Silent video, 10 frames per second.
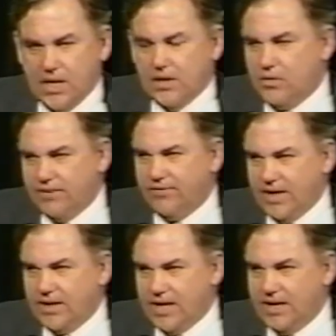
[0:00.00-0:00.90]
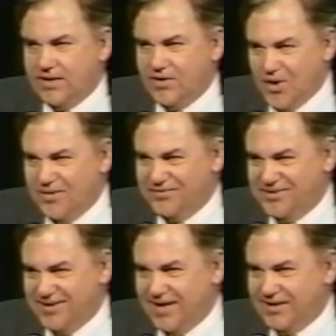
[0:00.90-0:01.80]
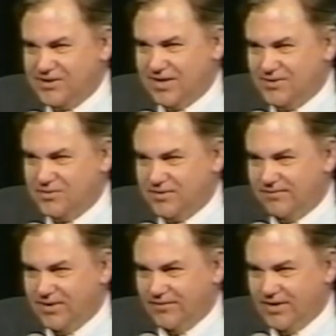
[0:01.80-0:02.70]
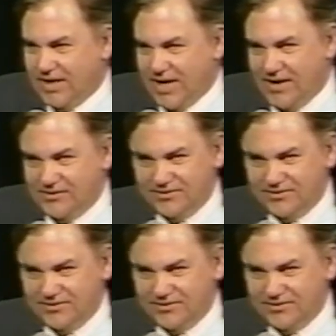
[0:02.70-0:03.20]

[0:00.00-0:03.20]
Quite frankly, I didn't know if the United States was involved in Laos.